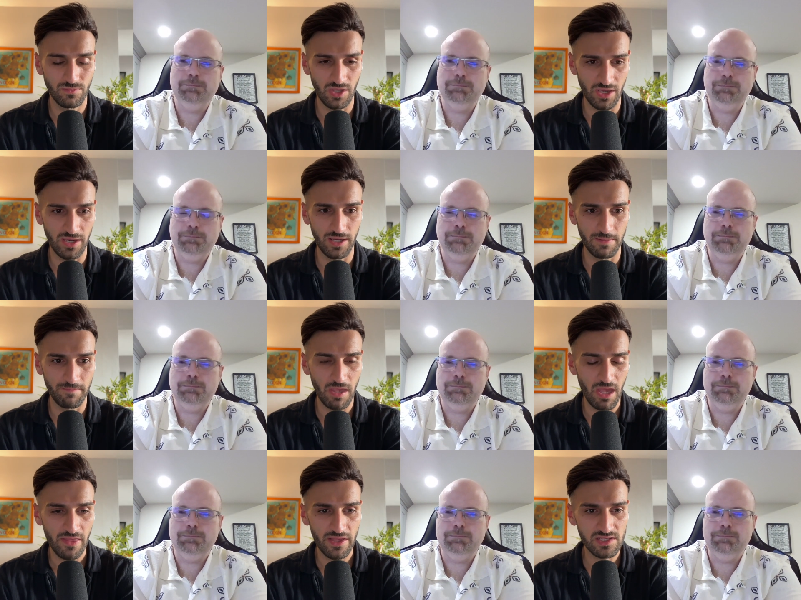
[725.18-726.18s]
Speaker 1: Yeah.
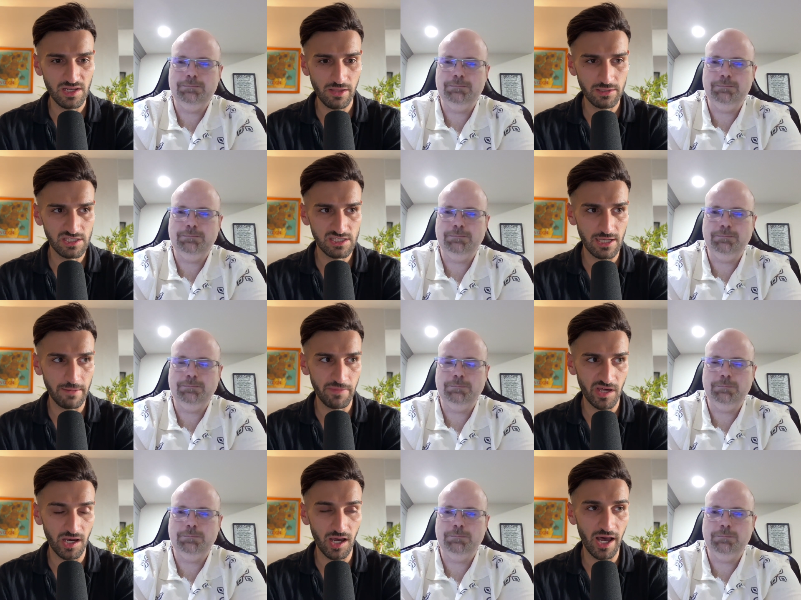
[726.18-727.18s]
There's another term
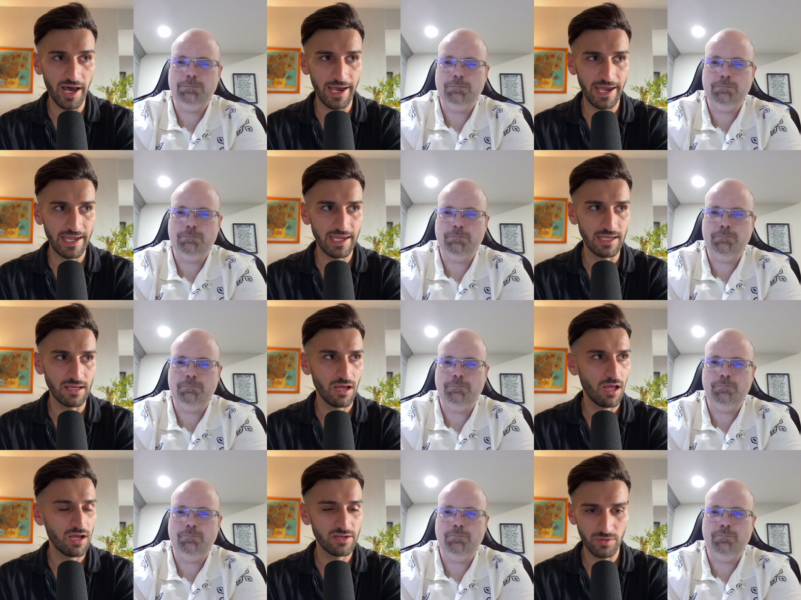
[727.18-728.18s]
that I
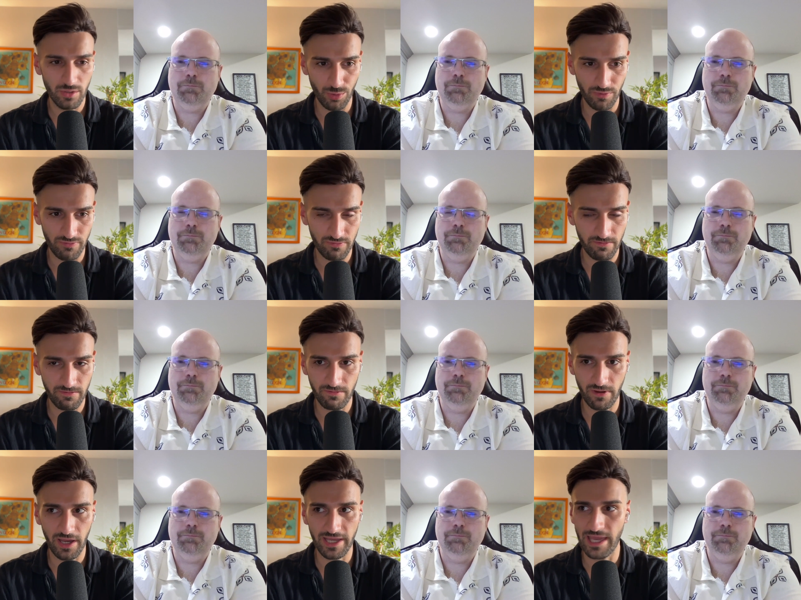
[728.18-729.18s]
I don't know if
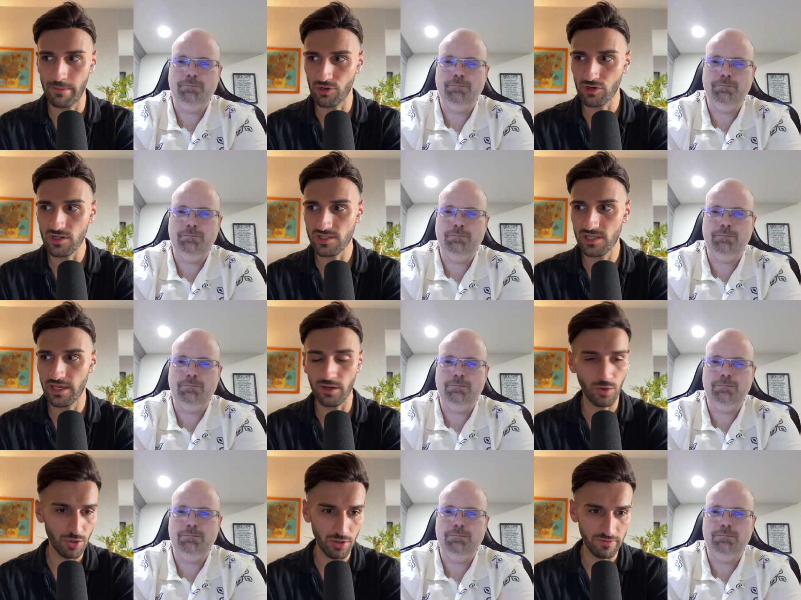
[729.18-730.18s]
I came across it
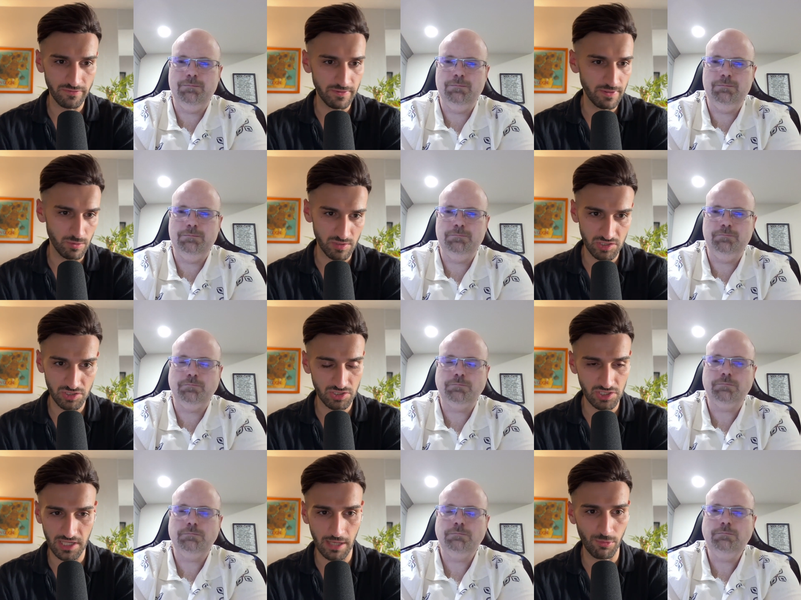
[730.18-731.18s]
or if it was
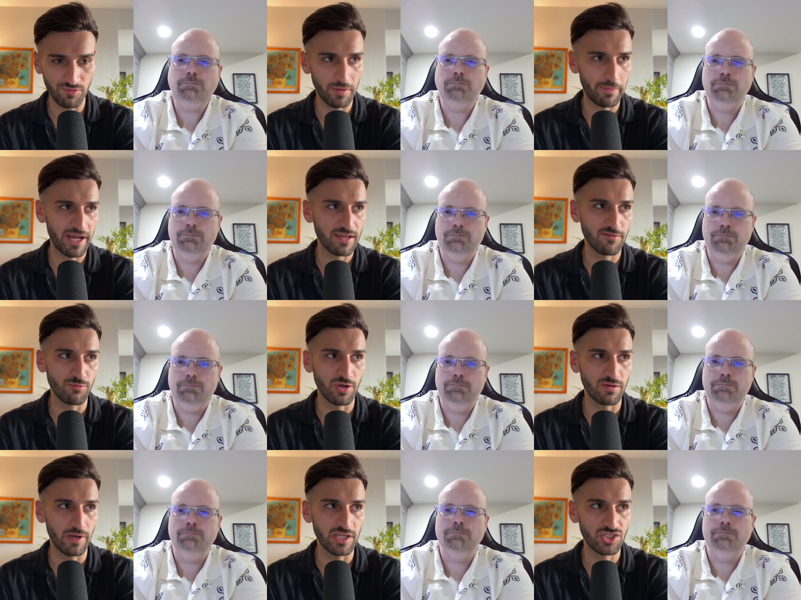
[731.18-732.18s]
just came off the back of
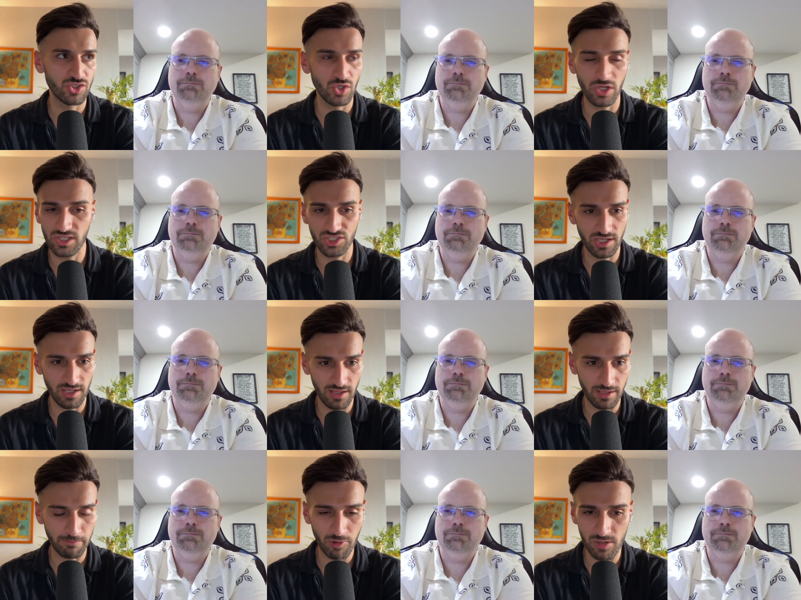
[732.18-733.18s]
one of my
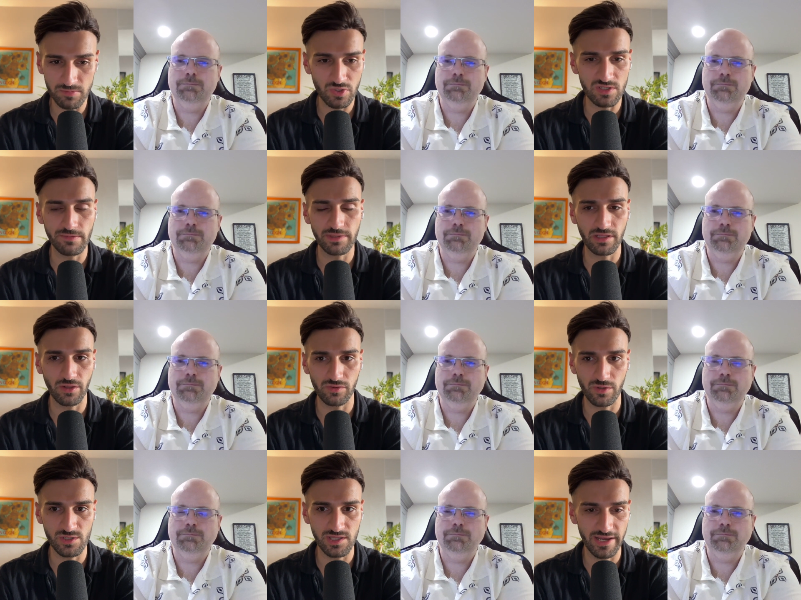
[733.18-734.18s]
journaling prompts or something along
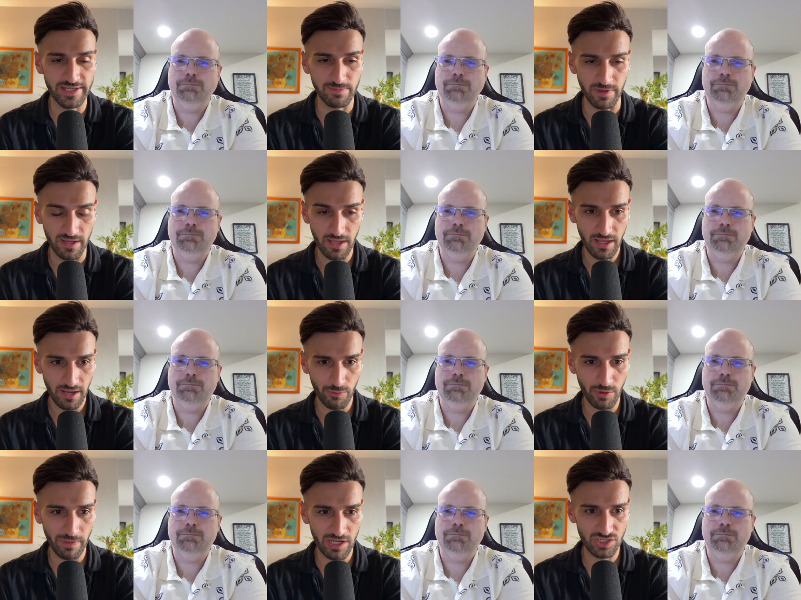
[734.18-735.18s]
those lines. But I
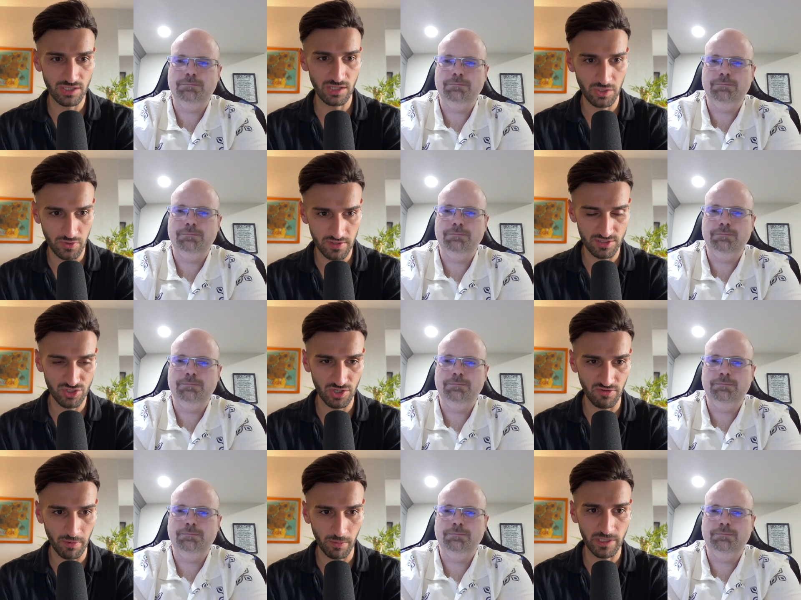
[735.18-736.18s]
would imagine in your
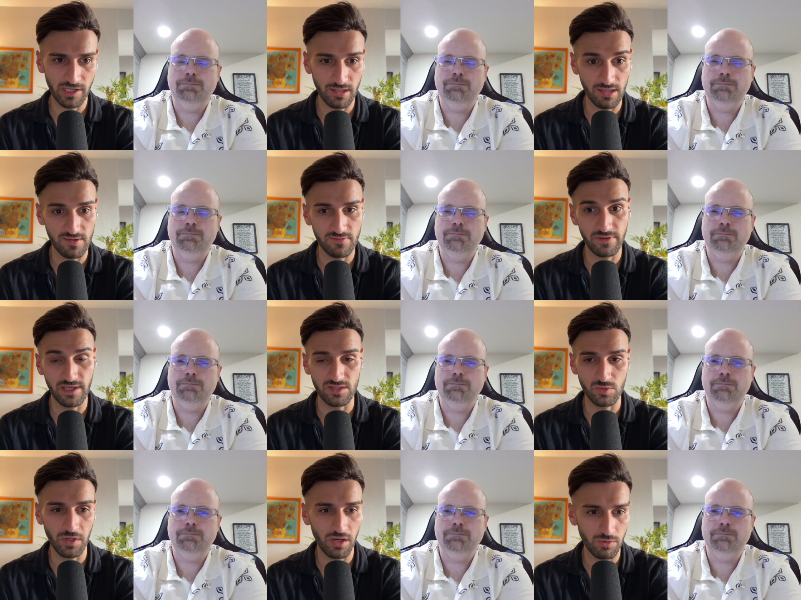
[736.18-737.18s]
industry, you've probably heard of it
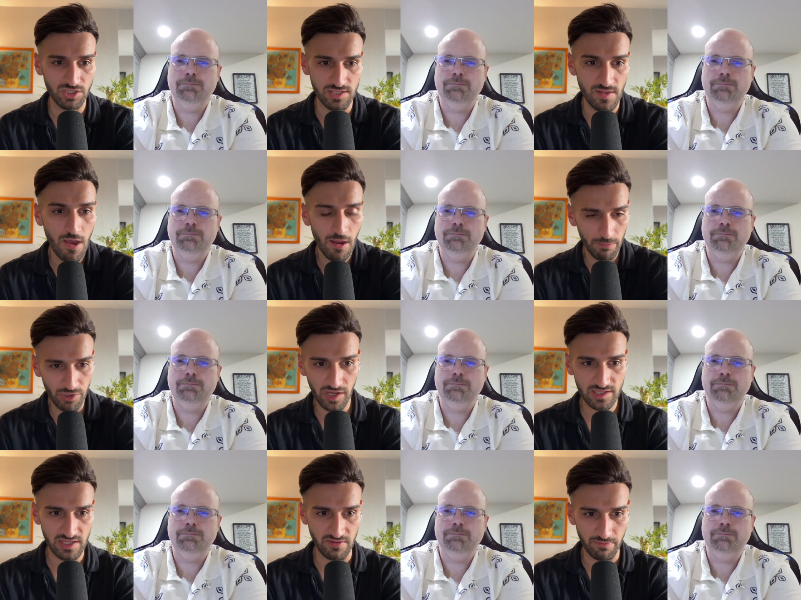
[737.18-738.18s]
as well, which is
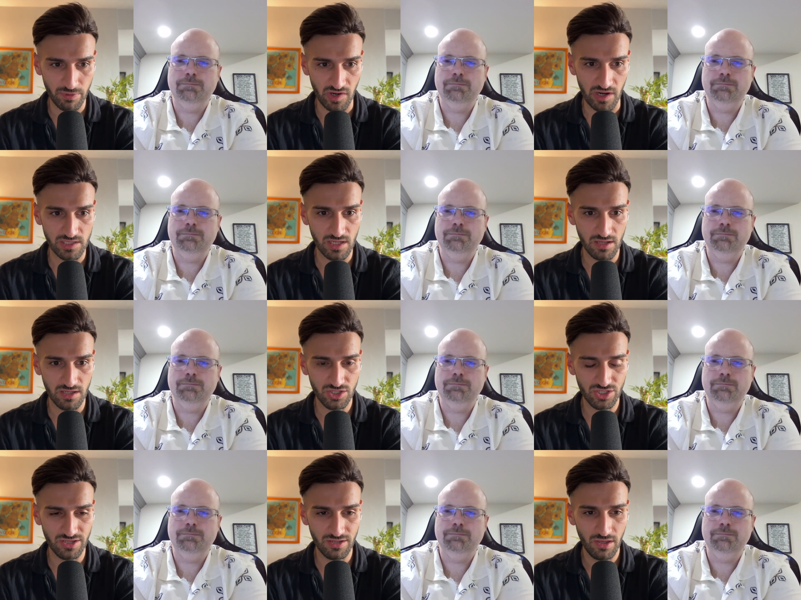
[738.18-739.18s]
productive
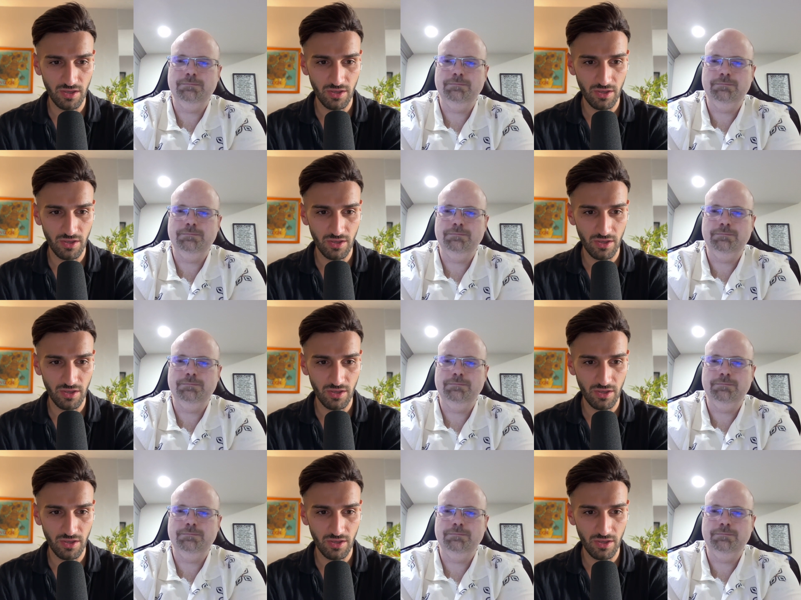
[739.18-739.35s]
procrastination.